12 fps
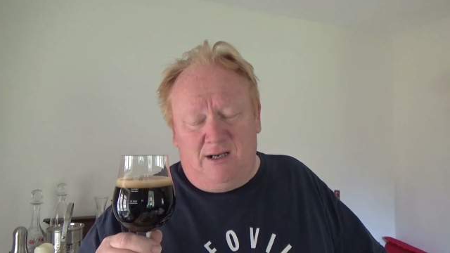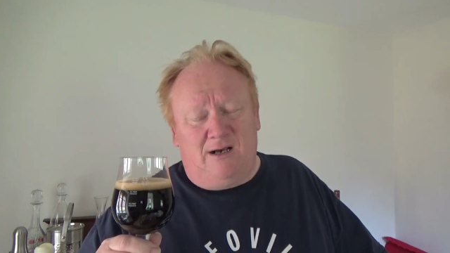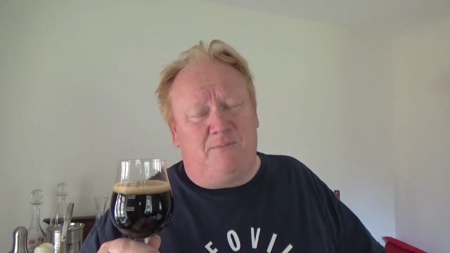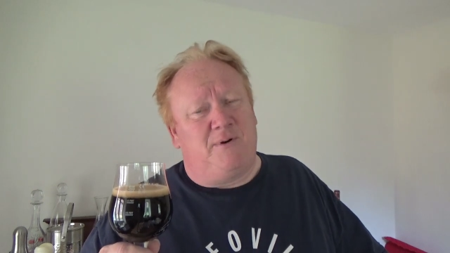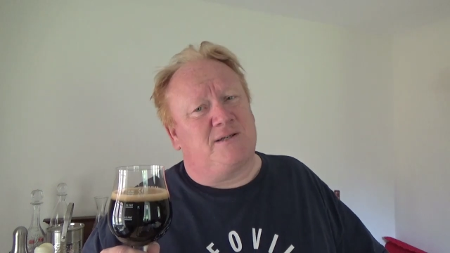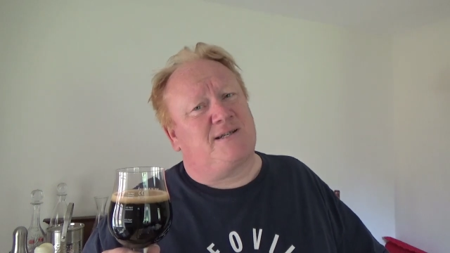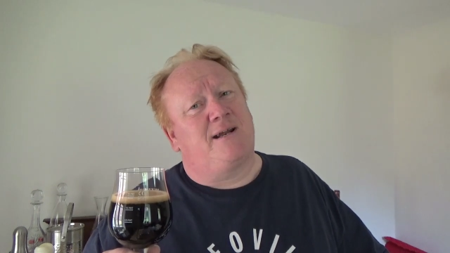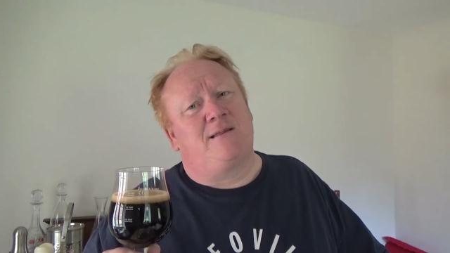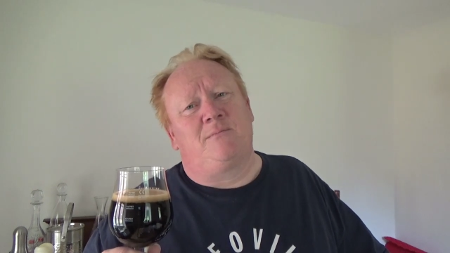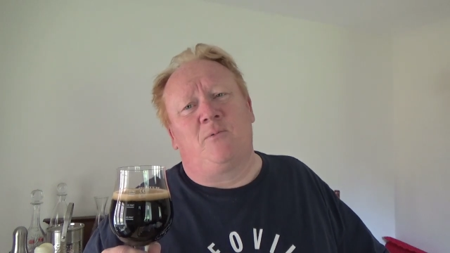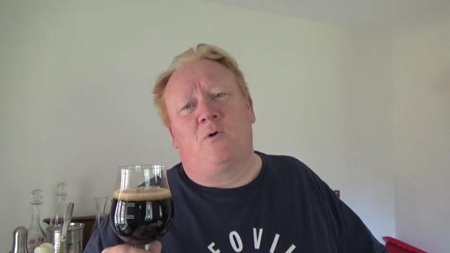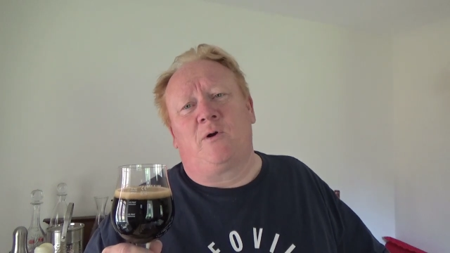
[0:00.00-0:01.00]
half past eight in
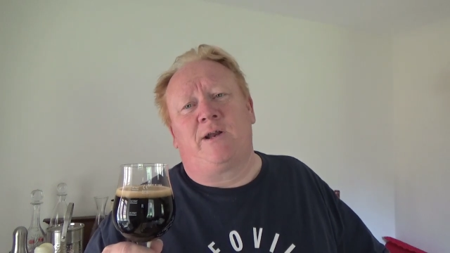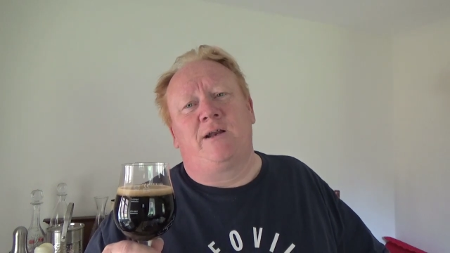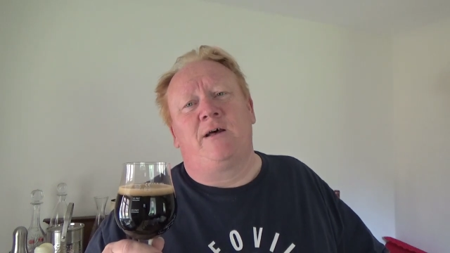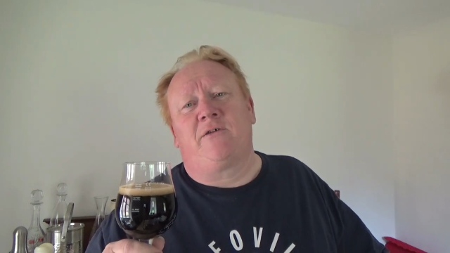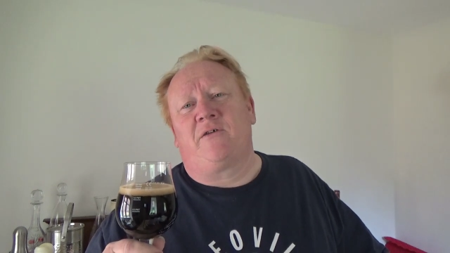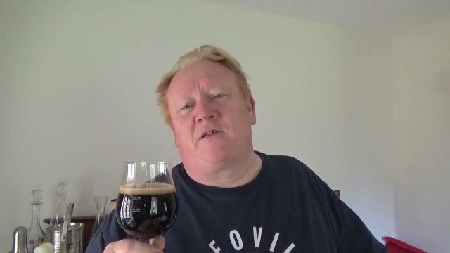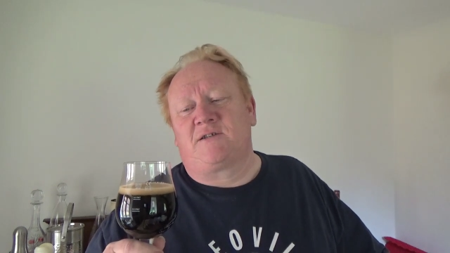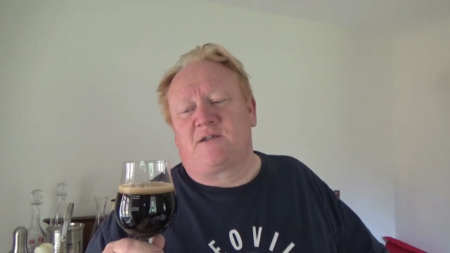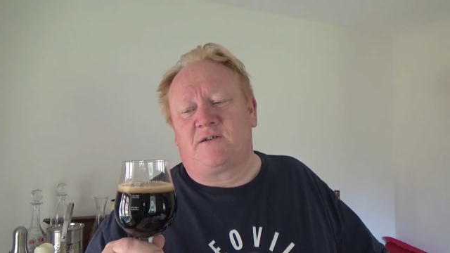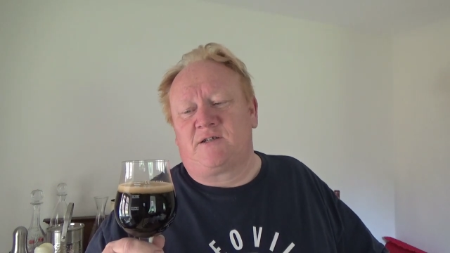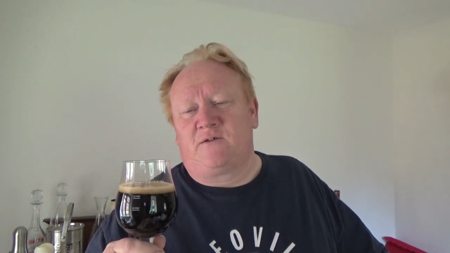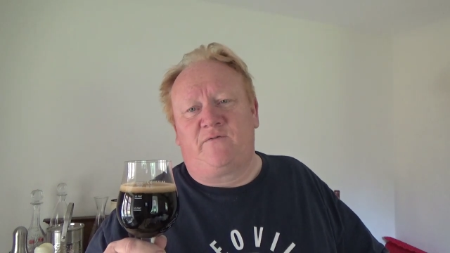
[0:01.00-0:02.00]
the morning. The things
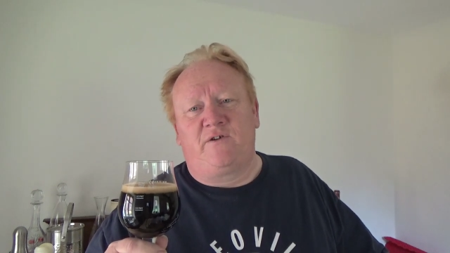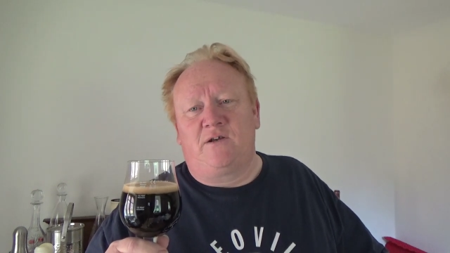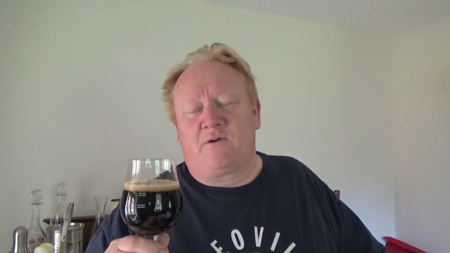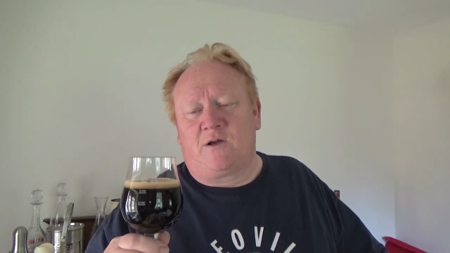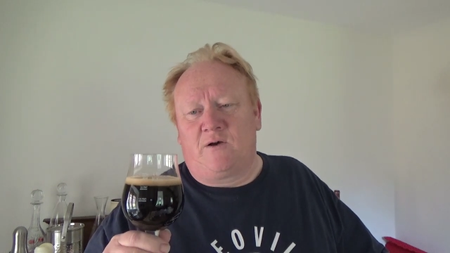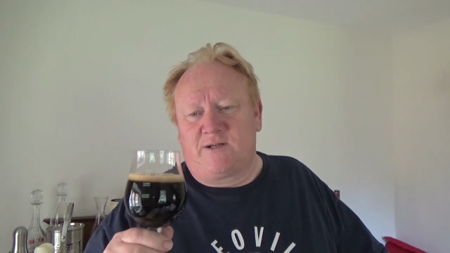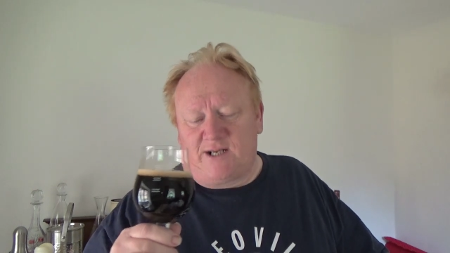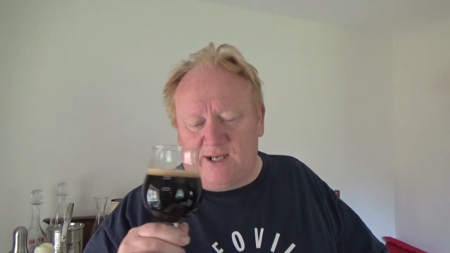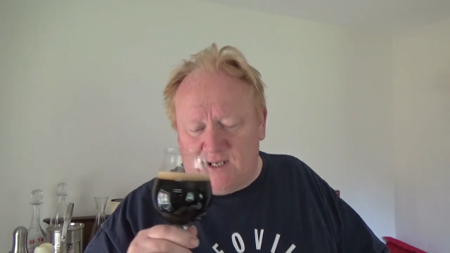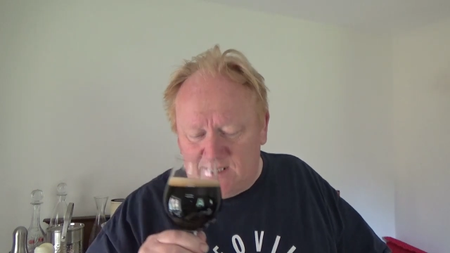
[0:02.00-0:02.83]
I do for you guys.